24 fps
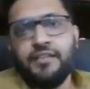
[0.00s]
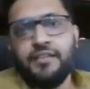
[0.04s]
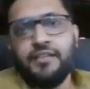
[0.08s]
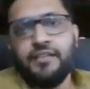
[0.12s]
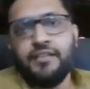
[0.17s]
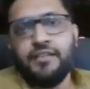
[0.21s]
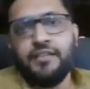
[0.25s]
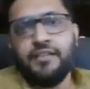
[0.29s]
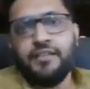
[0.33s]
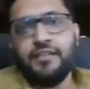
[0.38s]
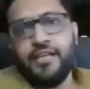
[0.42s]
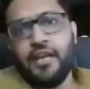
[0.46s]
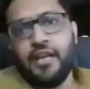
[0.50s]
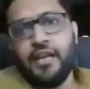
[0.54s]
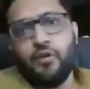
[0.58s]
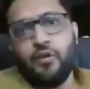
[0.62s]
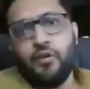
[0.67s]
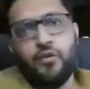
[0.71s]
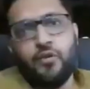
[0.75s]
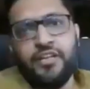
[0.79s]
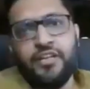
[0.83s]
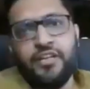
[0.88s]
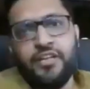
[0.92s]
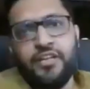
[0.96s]
are only
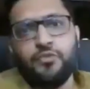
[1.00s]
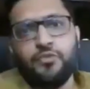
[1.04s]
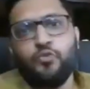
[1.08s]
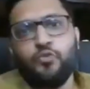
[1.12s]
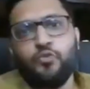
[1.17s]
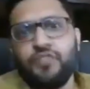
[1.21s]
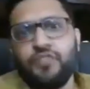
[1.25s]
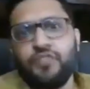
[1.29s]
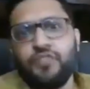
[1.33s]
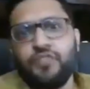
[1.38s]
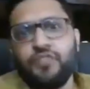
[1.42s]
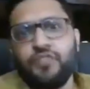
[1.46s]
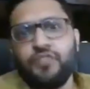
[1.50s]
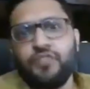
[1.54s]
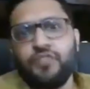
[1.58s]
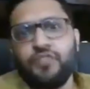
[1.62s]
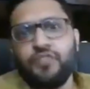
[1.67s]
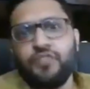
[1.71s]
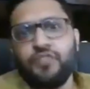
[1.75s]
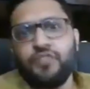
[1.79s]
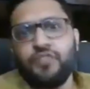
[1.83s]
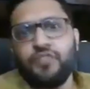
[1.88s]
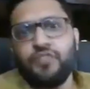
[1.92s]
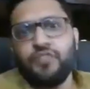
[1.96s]
two scenarios you know
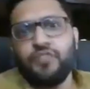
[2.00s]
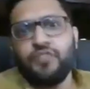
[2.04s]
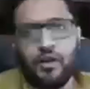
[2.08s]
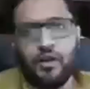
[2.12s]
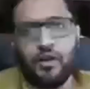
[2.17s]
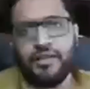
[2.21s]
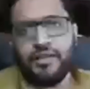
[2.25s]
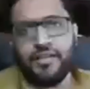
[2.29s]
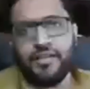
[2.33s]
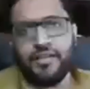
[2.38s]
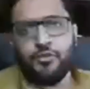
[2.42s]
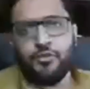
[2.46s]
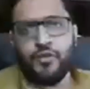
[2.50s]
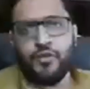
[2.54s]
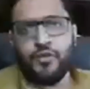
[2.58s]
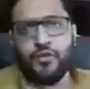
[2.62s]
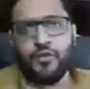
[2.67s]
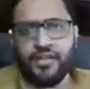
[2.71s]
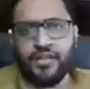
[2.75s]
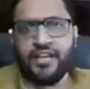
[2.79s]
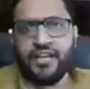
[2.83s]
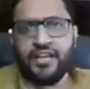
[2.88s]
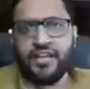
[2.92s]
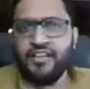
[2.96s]
overall that you
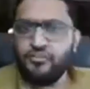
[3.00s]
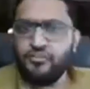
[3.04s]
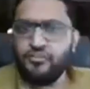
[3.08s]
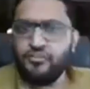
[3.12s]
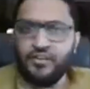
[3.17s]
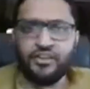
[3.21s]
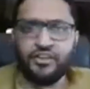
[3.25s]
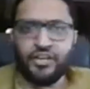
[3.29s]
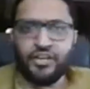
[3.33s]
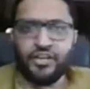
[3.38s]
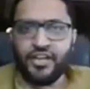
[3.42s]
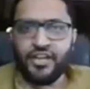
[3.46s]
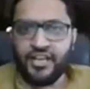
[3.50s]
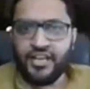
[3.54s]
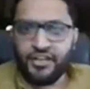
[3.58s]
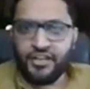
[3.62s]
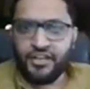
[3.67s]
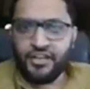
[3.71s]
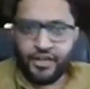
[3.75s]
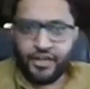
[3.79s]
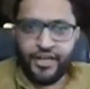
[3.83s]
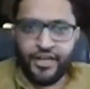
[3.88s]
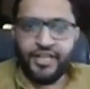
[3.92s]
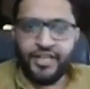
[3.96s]
that any swing trader
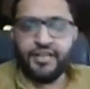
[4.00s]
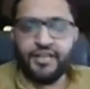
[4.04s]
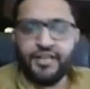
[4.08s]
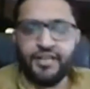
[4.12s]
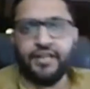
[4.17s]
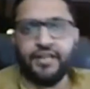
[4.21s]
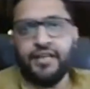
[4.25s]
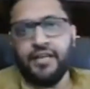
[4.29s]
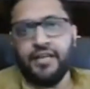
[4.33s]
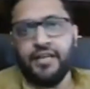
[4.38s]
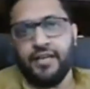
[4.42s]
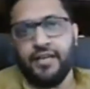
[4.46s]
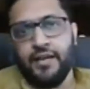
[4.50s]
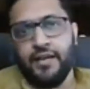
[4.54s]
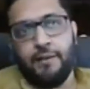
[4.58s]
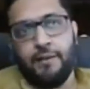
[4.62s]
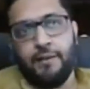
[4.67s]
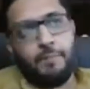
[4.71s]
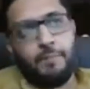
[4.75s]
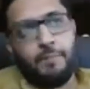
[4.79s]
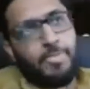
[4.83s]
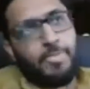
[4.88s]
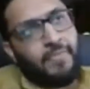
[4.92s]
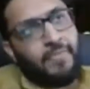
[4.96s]
can trade in
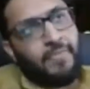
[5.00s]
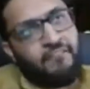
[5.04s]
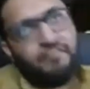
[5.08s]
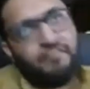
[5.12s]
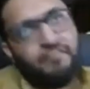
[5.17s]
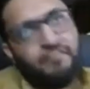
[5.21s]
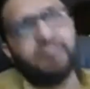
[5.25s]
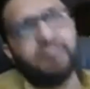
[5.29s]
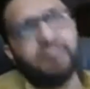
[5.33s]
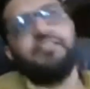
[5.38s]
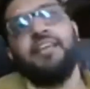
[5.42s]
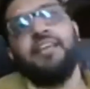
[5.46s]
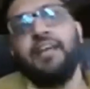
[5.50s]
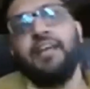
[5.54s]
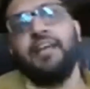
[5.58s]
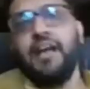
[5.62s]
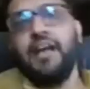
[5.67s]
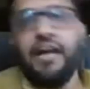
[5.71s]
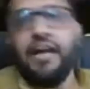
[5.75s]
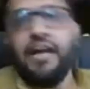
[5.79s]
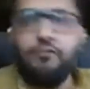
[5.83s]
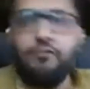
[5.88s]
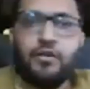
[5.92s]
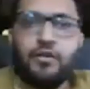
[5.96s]
first thing
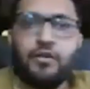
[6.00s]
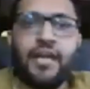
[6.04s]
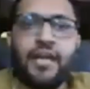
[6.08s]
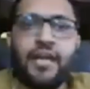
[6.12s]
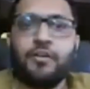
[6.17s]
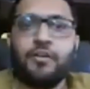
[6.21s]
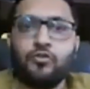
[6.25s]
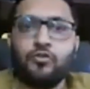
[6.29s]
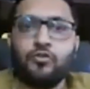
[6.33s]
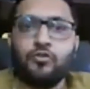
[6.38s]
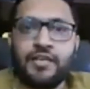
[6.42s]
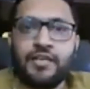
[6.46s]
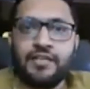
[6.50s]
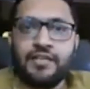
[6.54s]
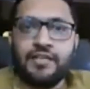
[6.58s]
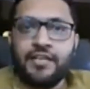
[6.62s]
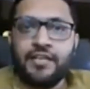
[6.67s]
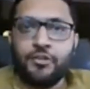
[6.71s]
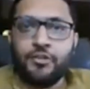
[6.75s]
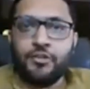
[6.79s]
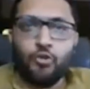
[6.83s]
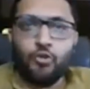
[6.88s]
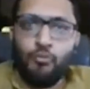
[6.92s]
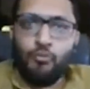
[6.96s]
i would like to say
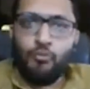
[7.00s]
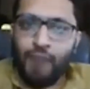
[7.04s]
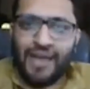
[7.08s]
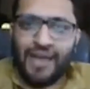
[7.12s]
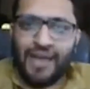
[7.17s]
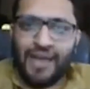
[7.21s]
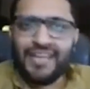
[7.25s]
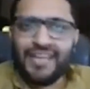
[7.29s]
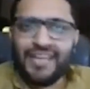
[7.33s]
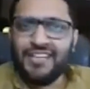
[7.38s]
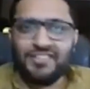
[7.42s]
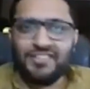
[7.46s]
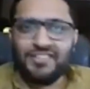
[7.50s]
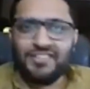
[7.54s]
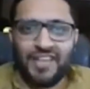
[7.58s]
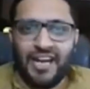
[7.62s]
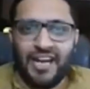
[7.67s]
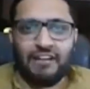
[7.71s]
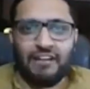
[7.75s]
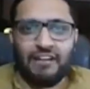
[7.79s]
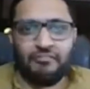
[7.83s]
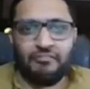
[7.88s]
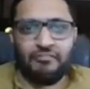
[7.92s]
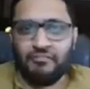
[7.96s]
that you know markets
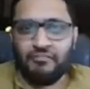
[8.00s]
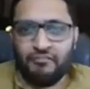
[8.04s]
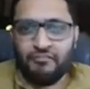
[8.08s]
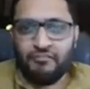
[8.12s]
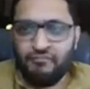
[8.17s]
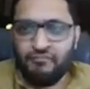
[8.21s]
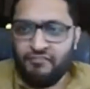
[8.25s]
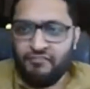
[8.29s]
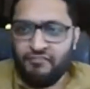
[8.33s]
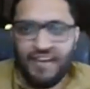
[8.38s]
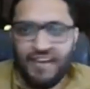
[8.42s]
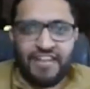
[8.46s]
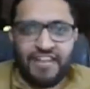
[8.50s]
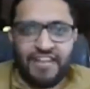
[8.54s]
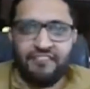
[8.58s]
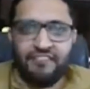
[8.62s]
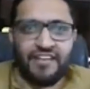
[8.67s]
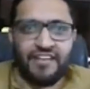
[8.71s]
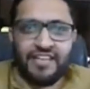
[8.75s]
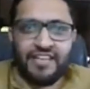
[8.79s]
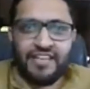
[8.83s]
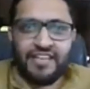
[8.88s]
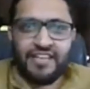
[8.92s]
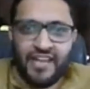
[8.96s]
are very
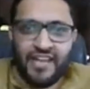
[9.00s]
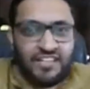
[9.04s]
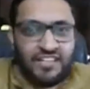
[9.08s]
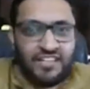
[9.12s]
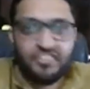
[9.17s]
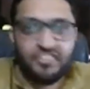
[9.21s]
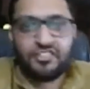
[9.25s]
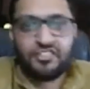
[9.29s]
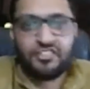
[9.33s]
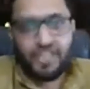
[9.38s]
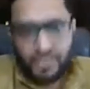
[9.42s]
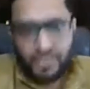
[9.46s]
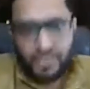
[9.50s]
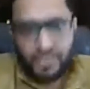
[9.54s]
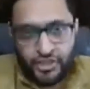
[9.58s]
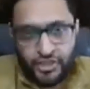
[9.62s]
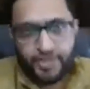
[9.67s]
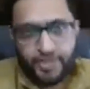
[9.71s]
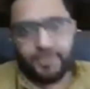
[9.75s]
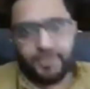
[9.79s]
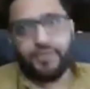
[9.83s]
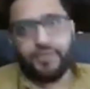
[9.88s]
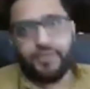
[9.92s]
very unstructured